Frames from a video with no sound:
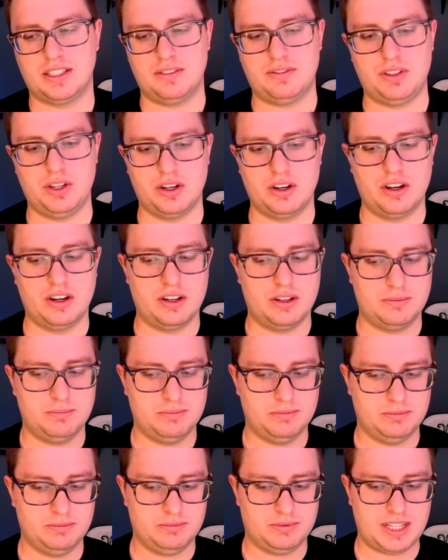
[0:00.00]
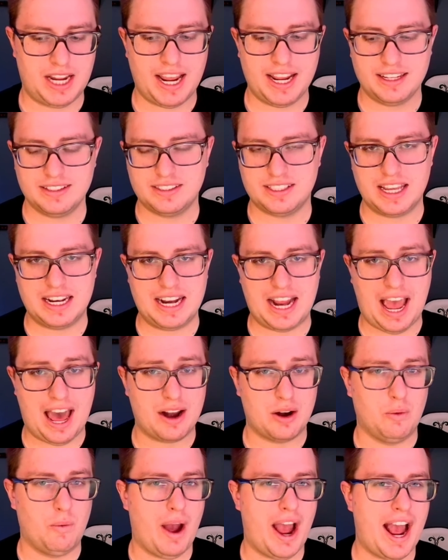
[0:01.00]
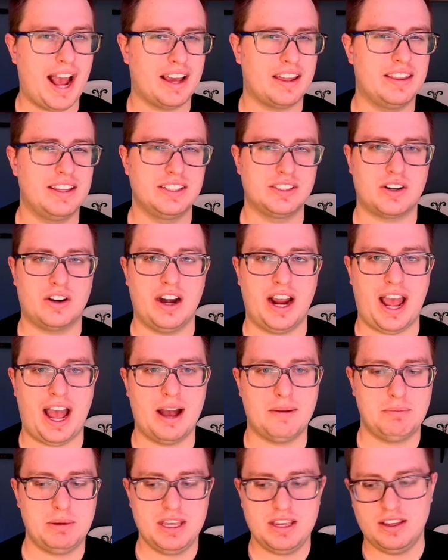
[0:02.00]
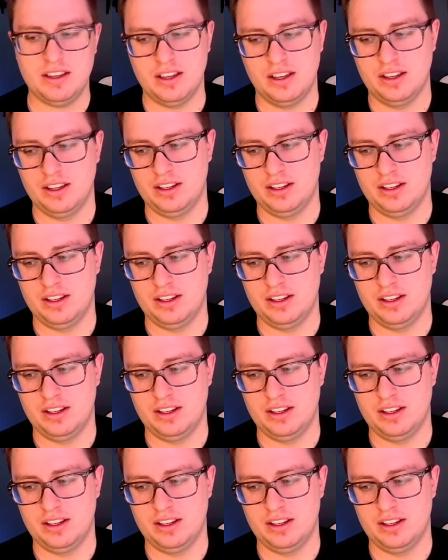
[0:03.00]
if your tank is getting out of whack, things aren't happy,